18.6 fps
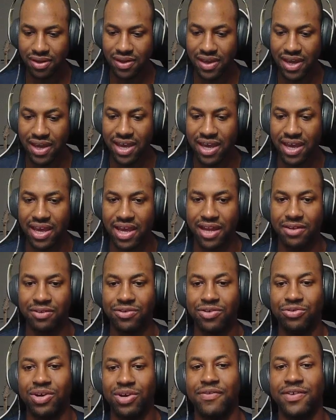and
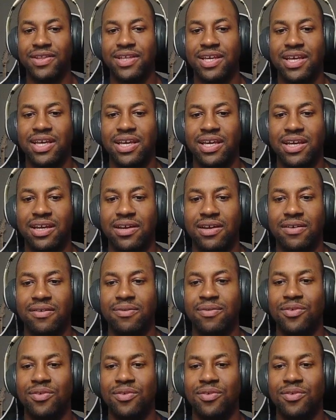do everything